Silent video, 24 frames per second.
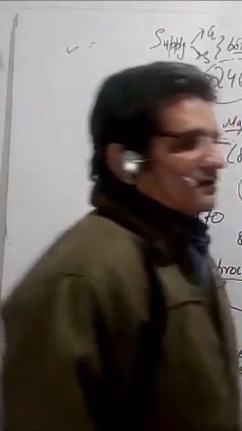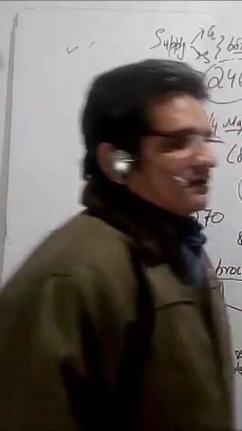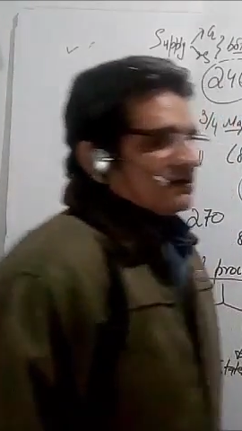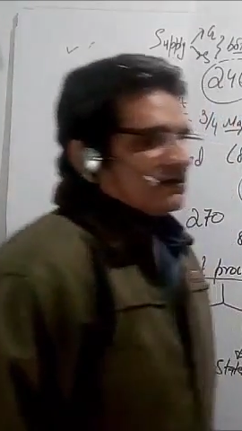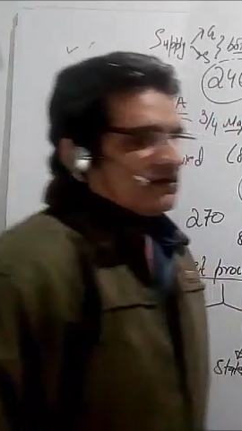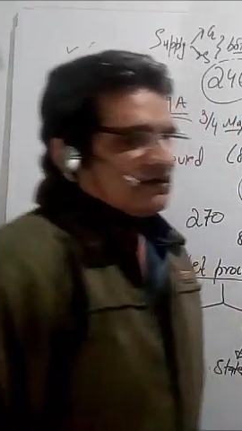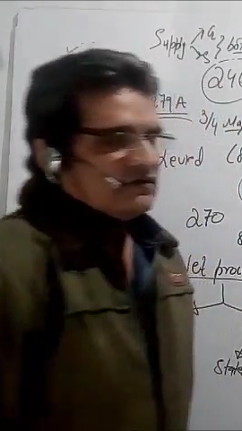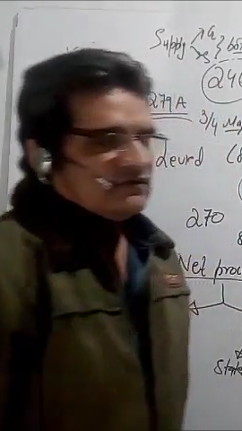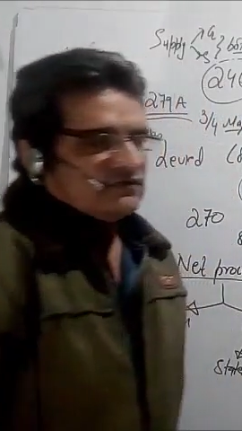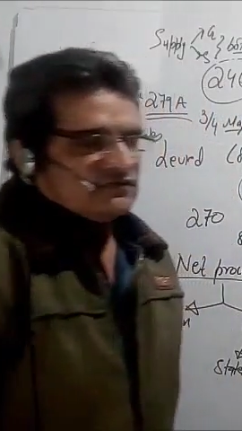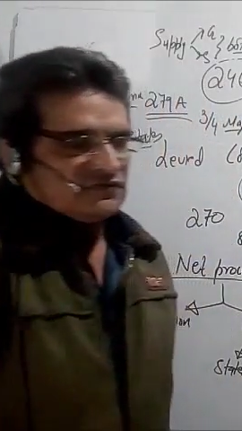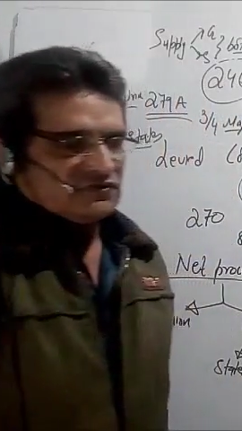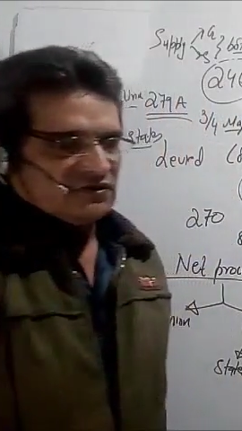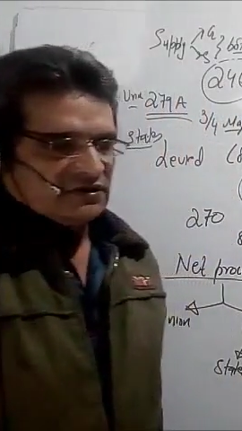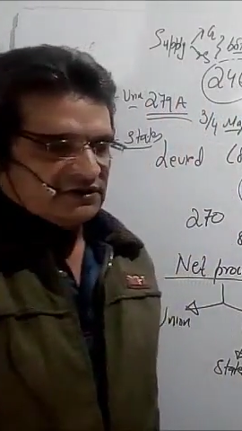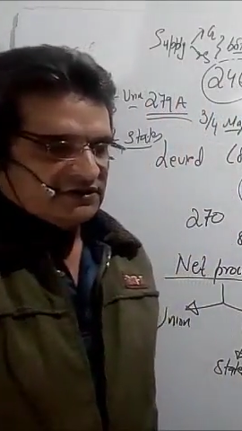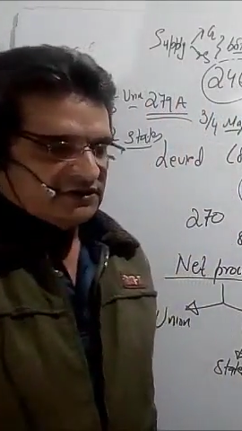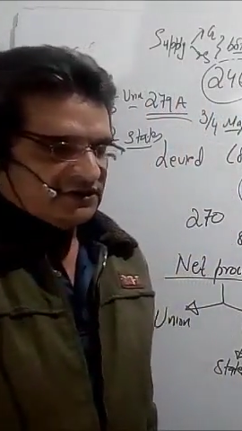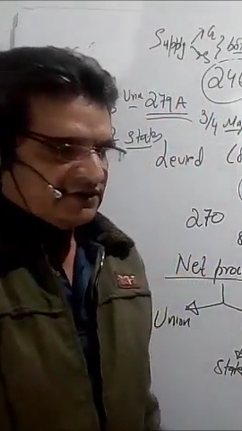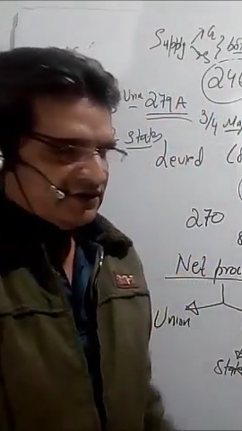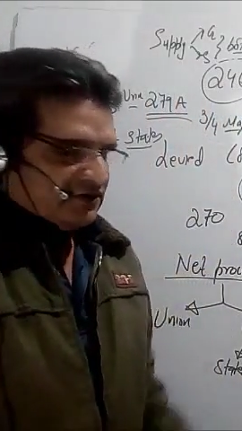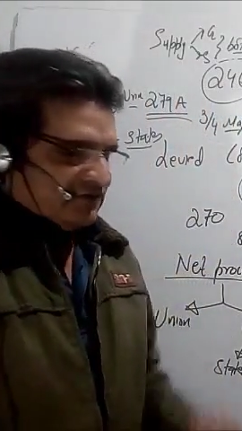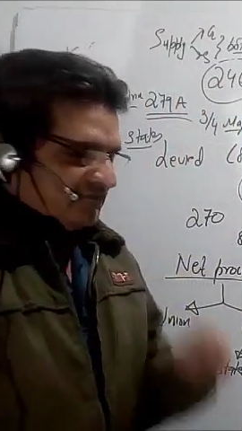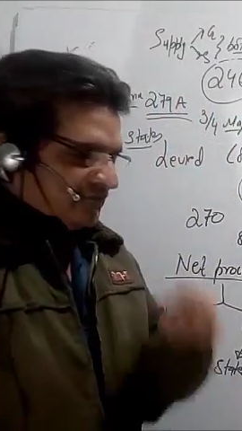
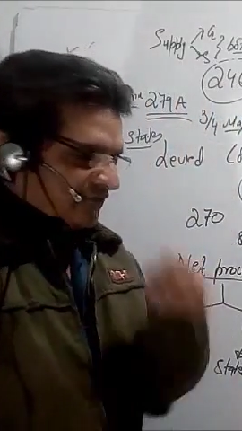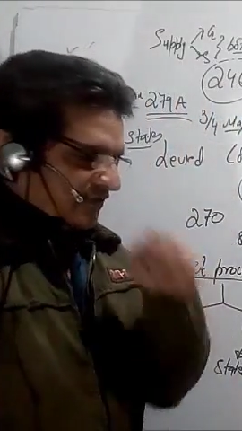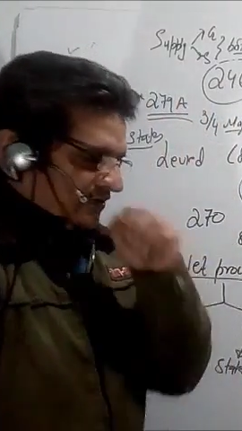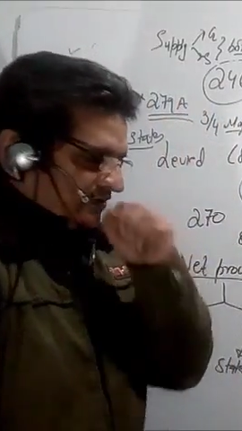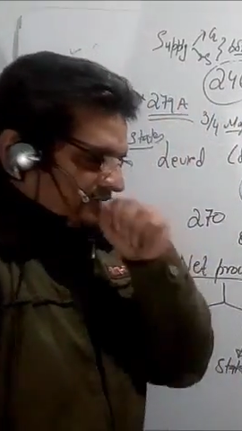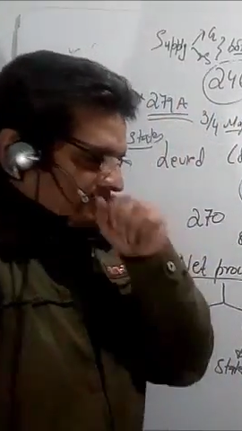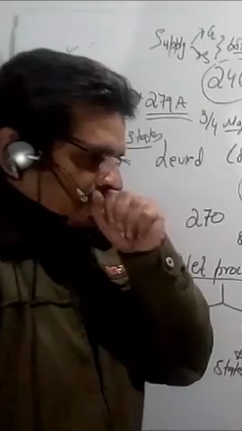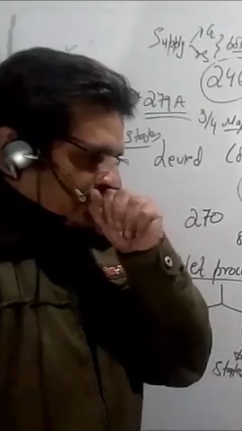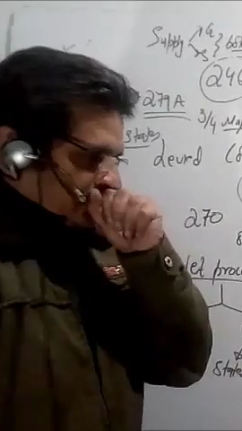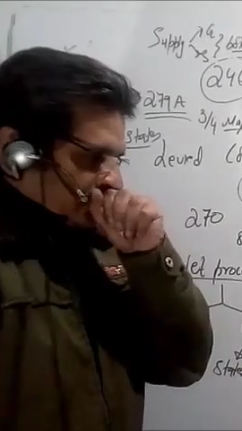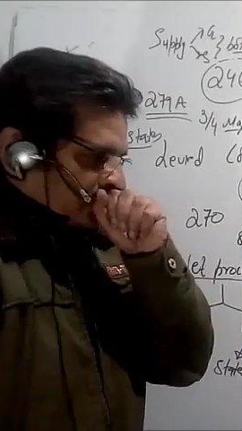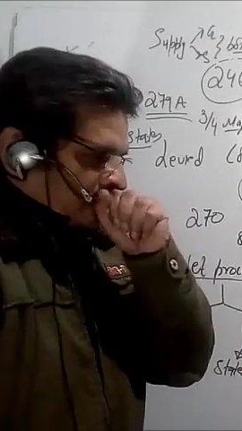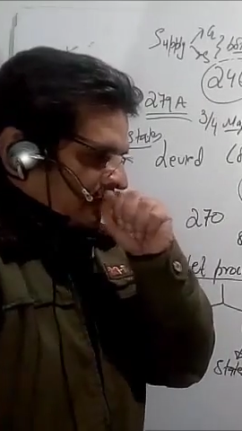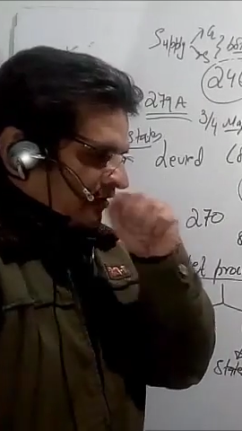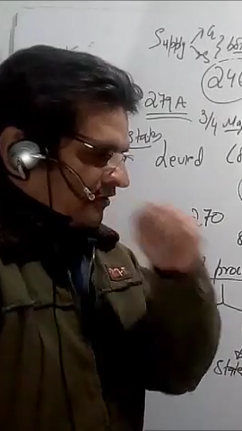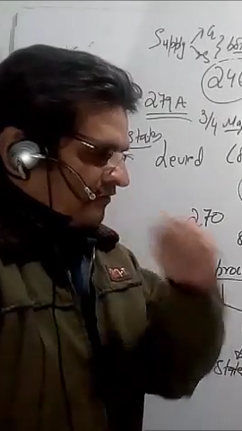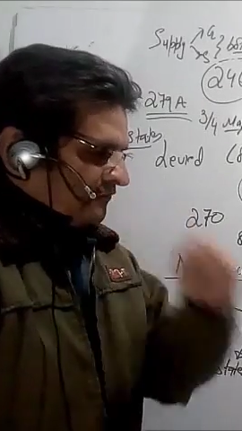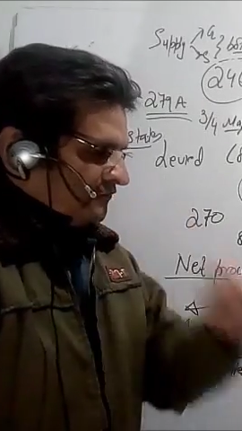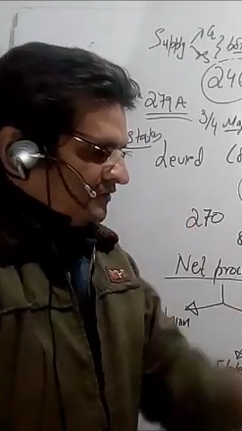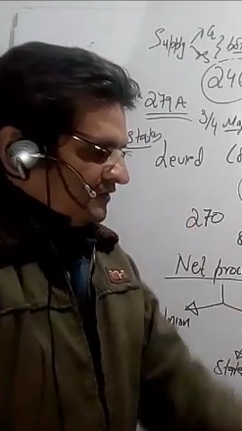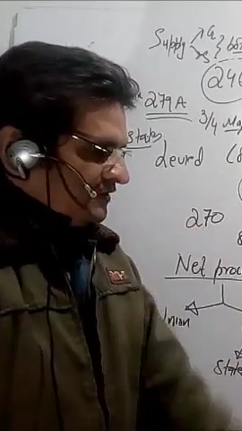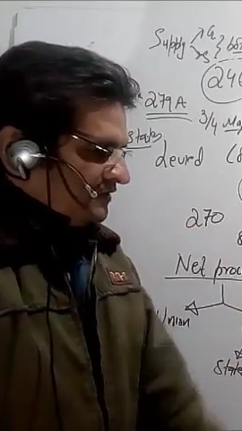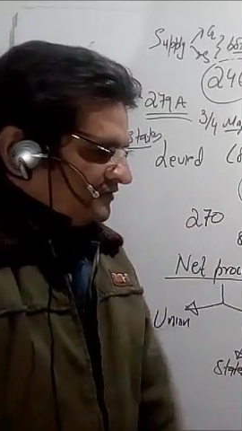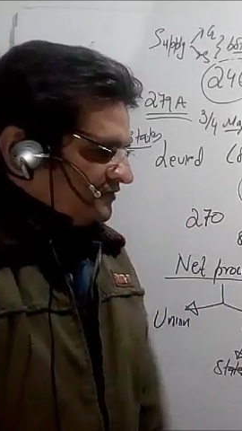consolidated fund
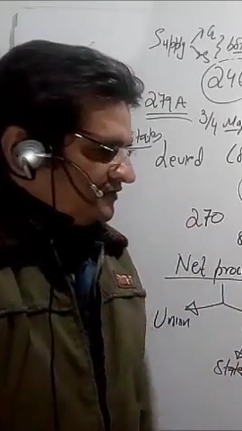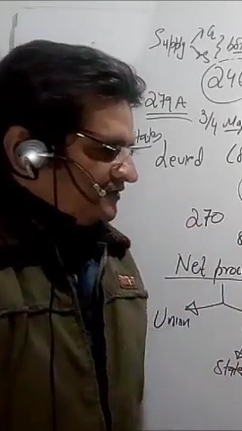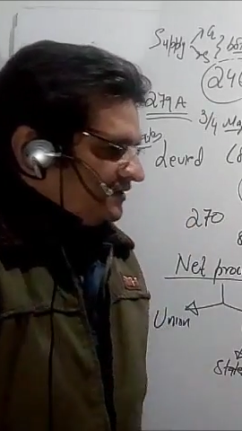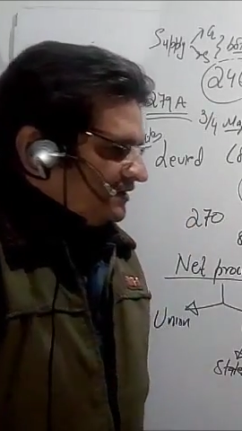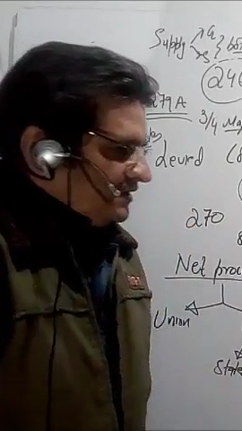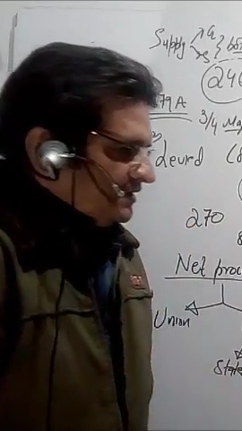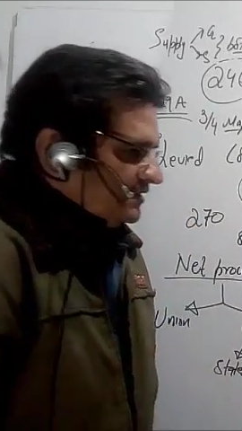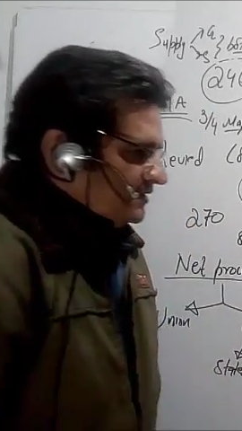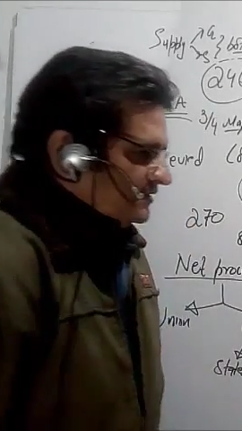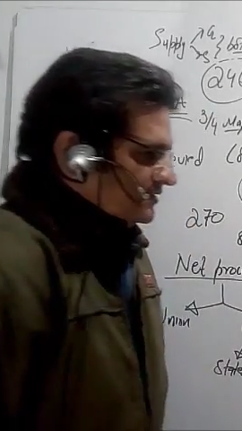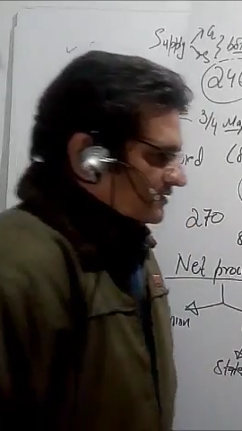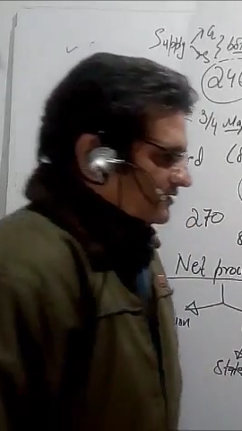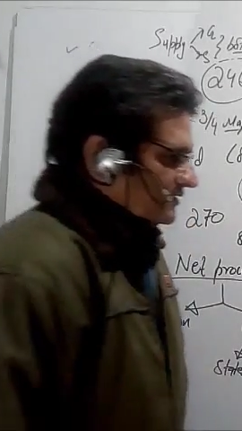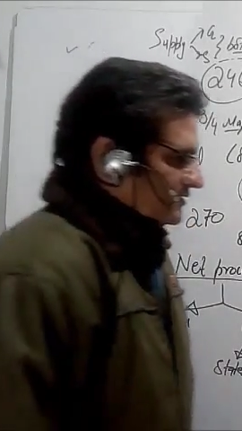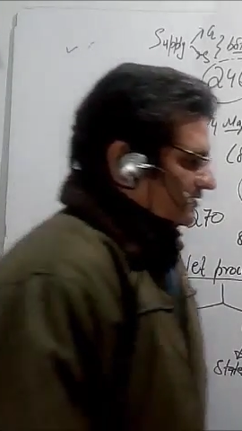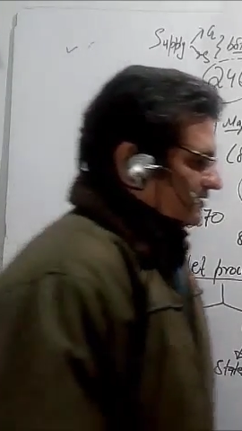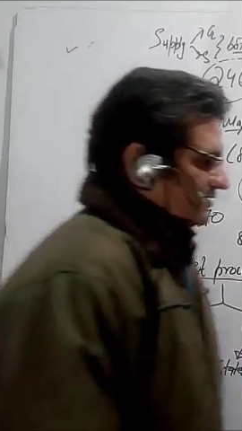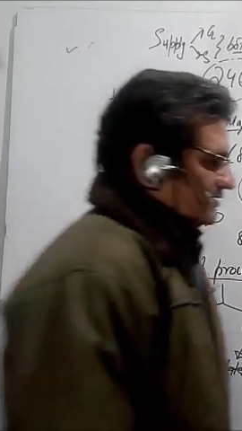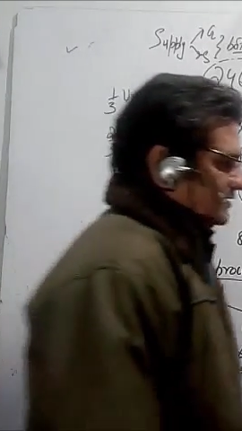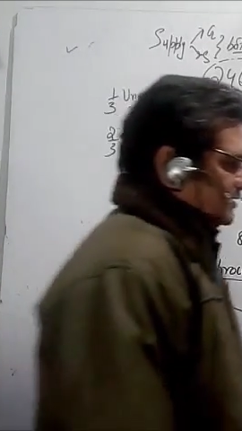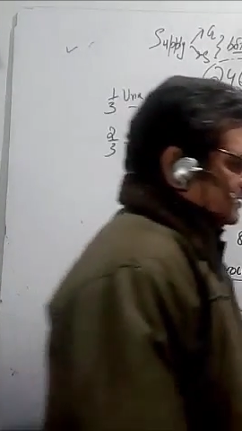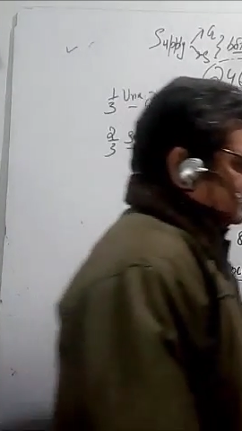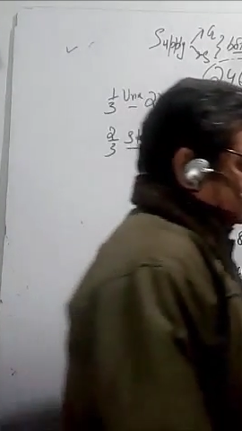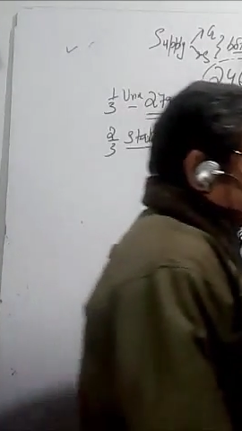of the state
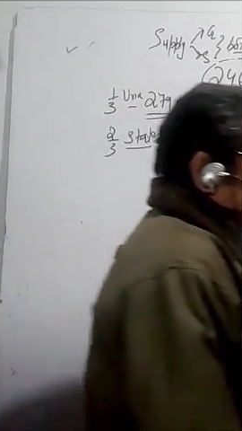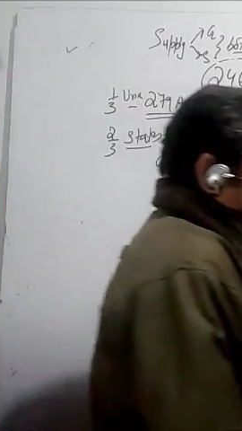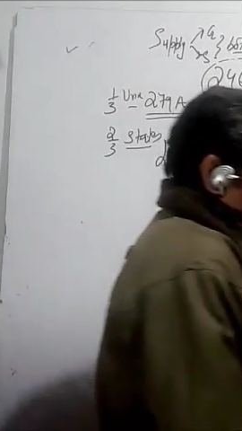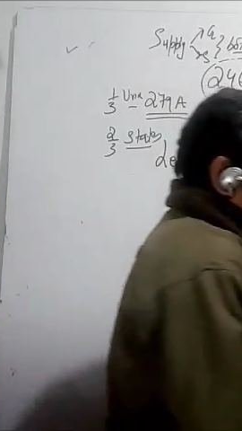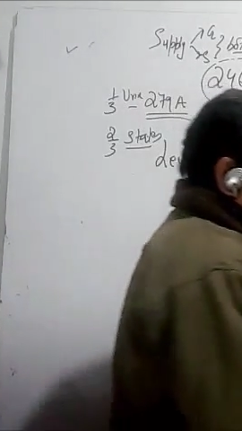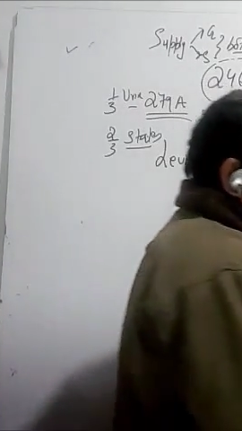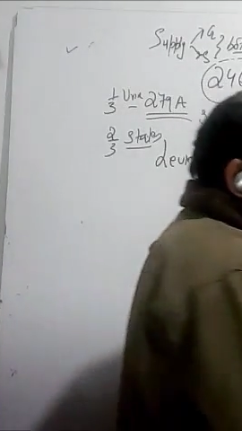for